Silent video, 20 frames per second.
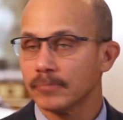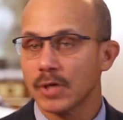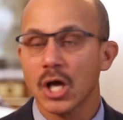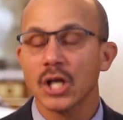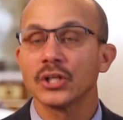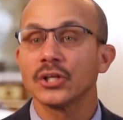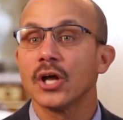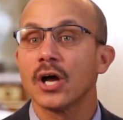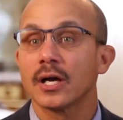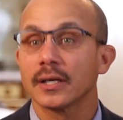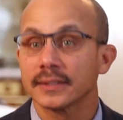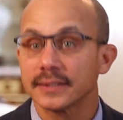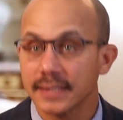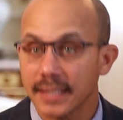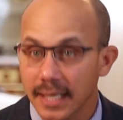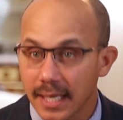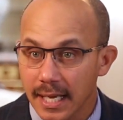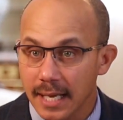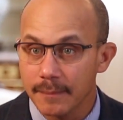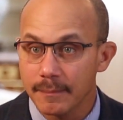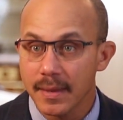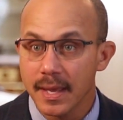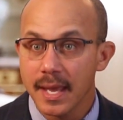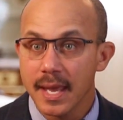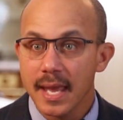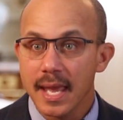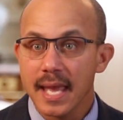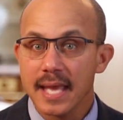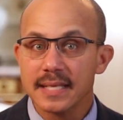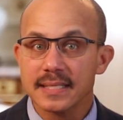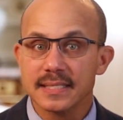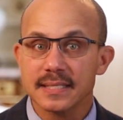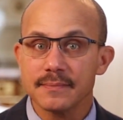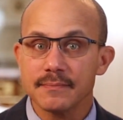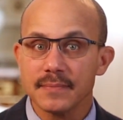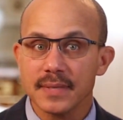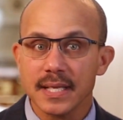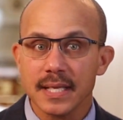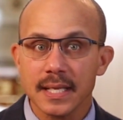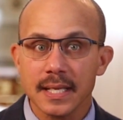a long time. And to
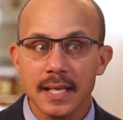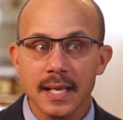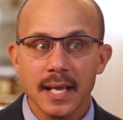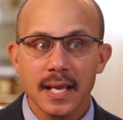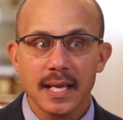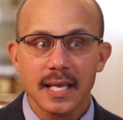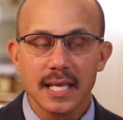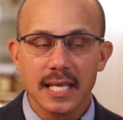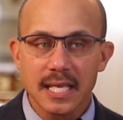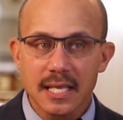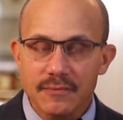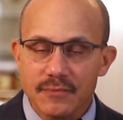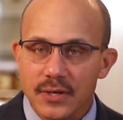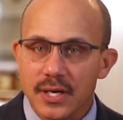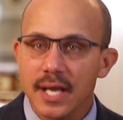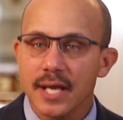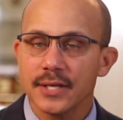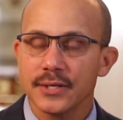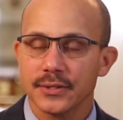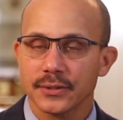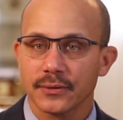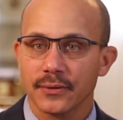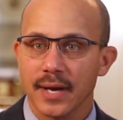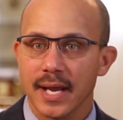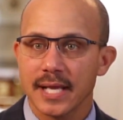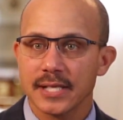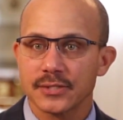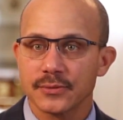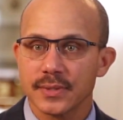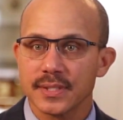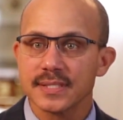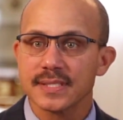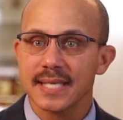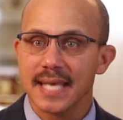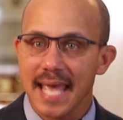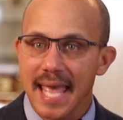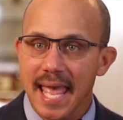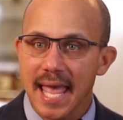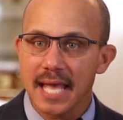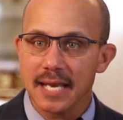me, even undergraduates
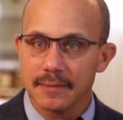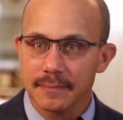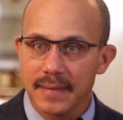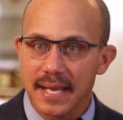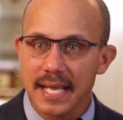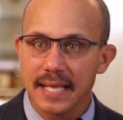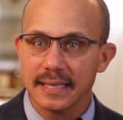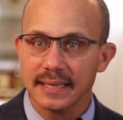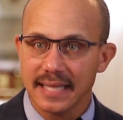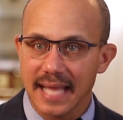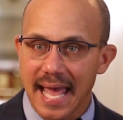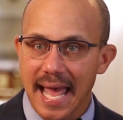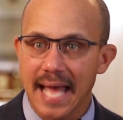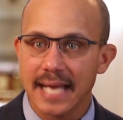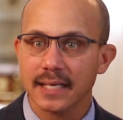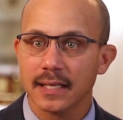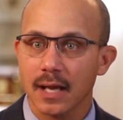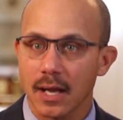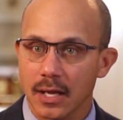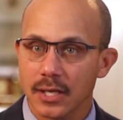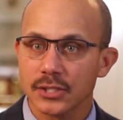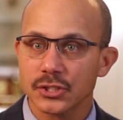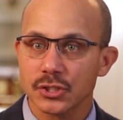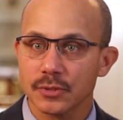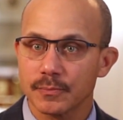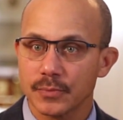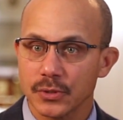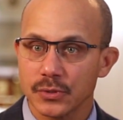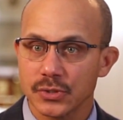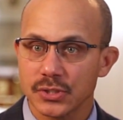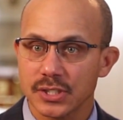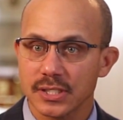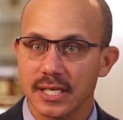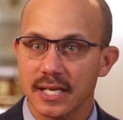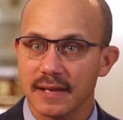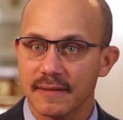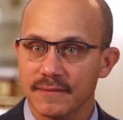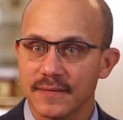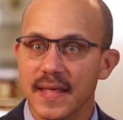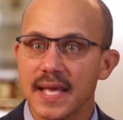can make that contribution
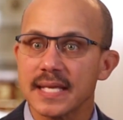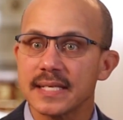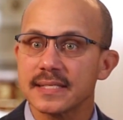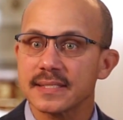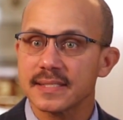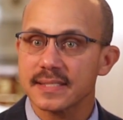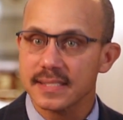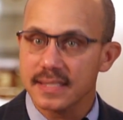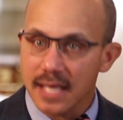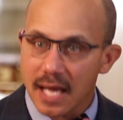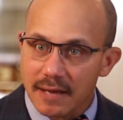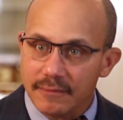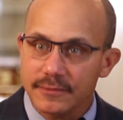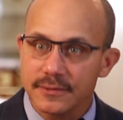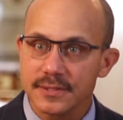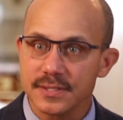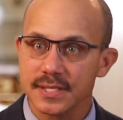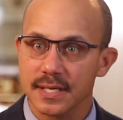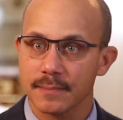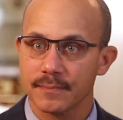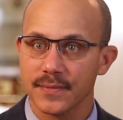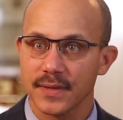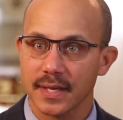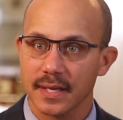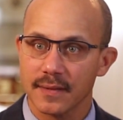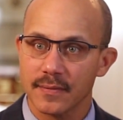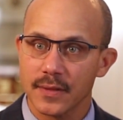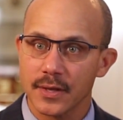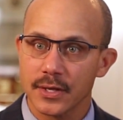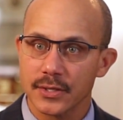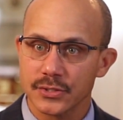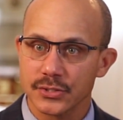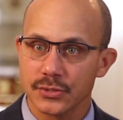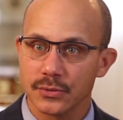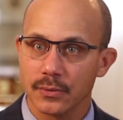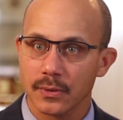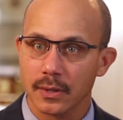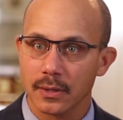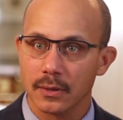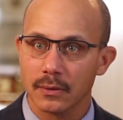if they discover something in the
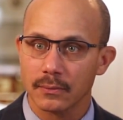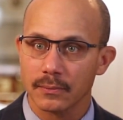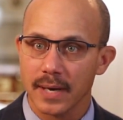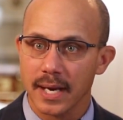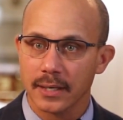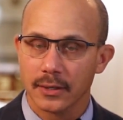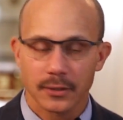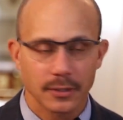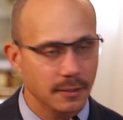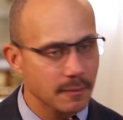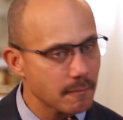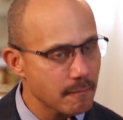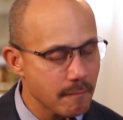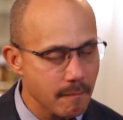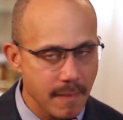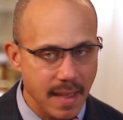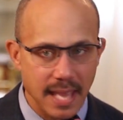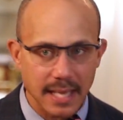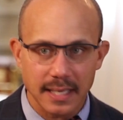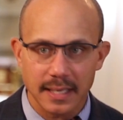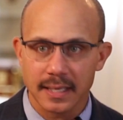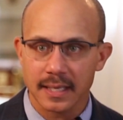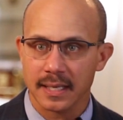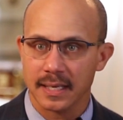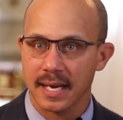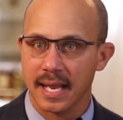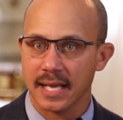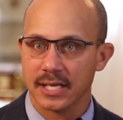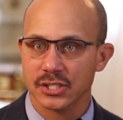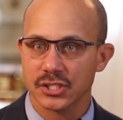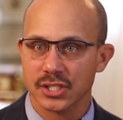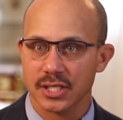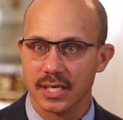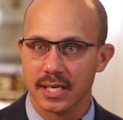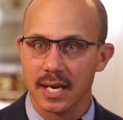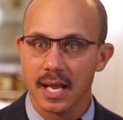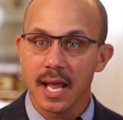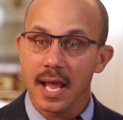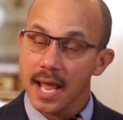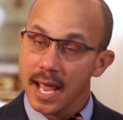historical record, make a
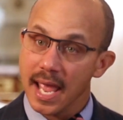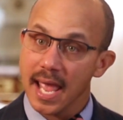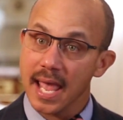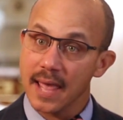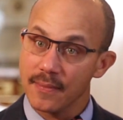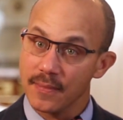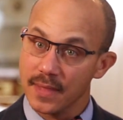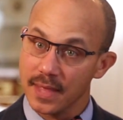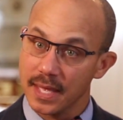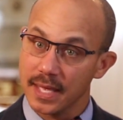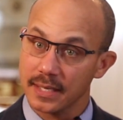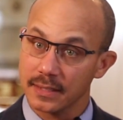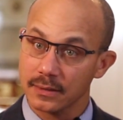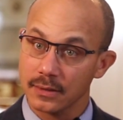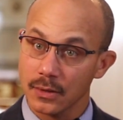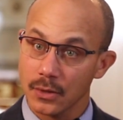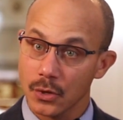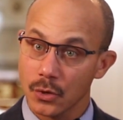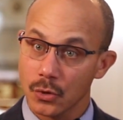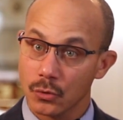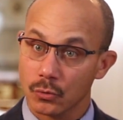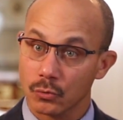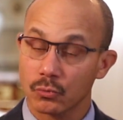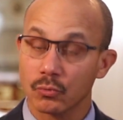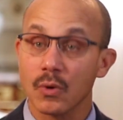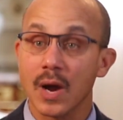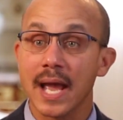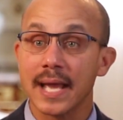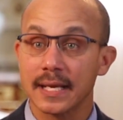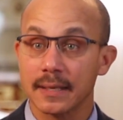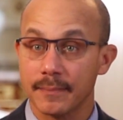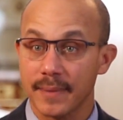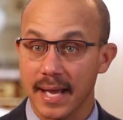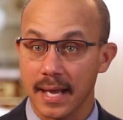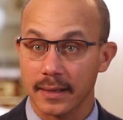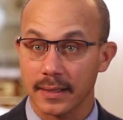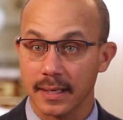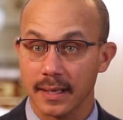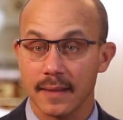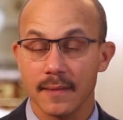connection, and then write
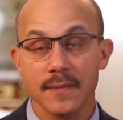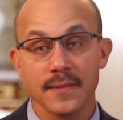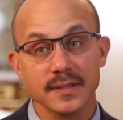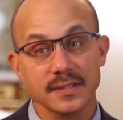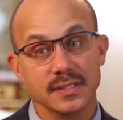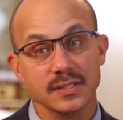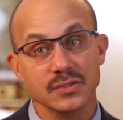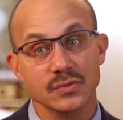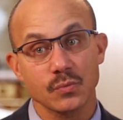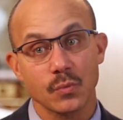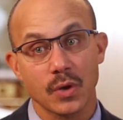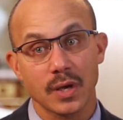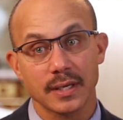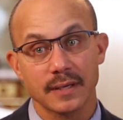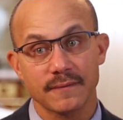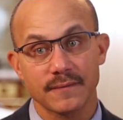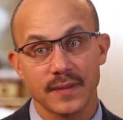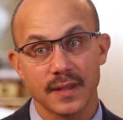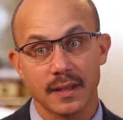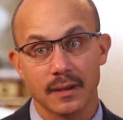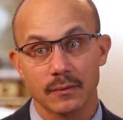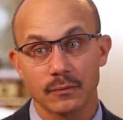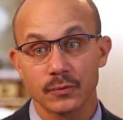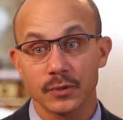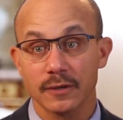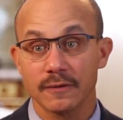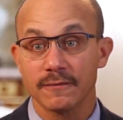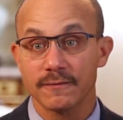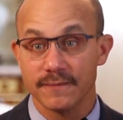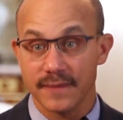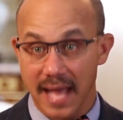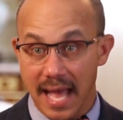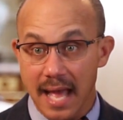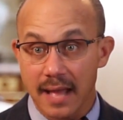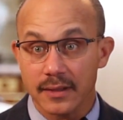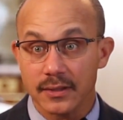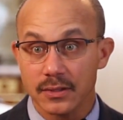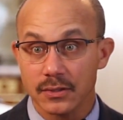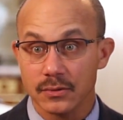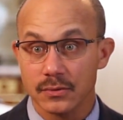about it. And this is one of the real
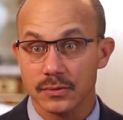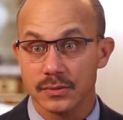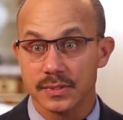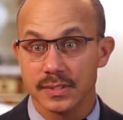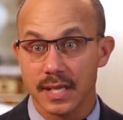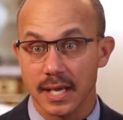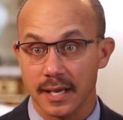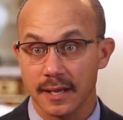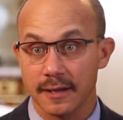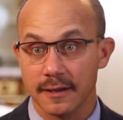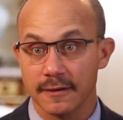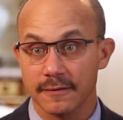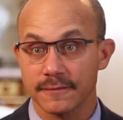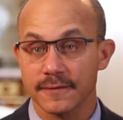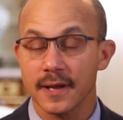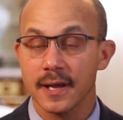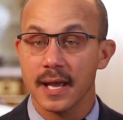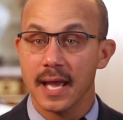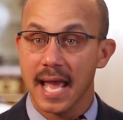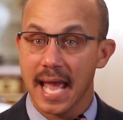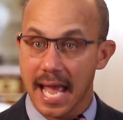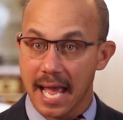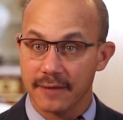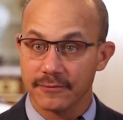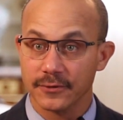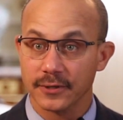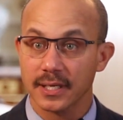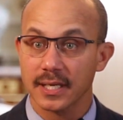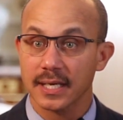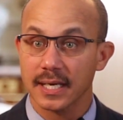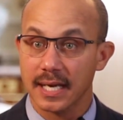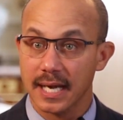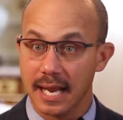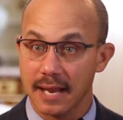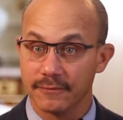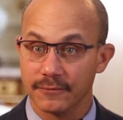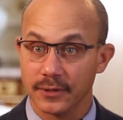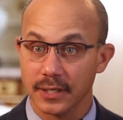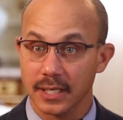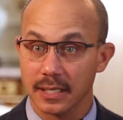values of African and
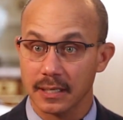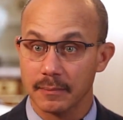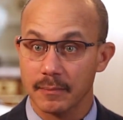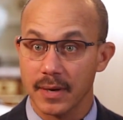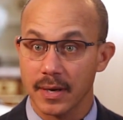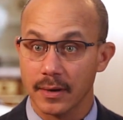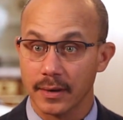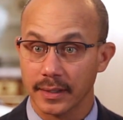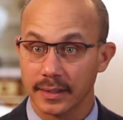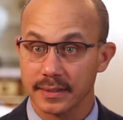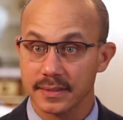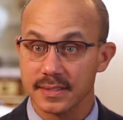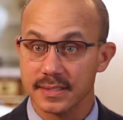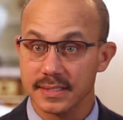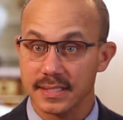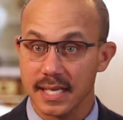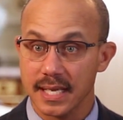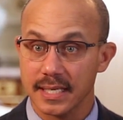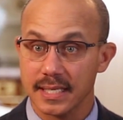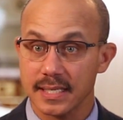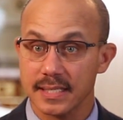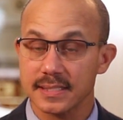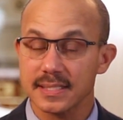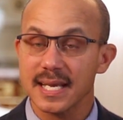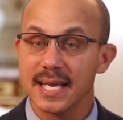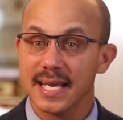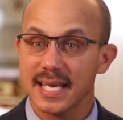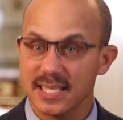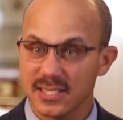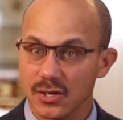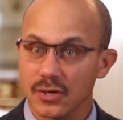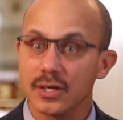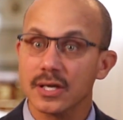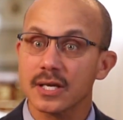African American studies, is our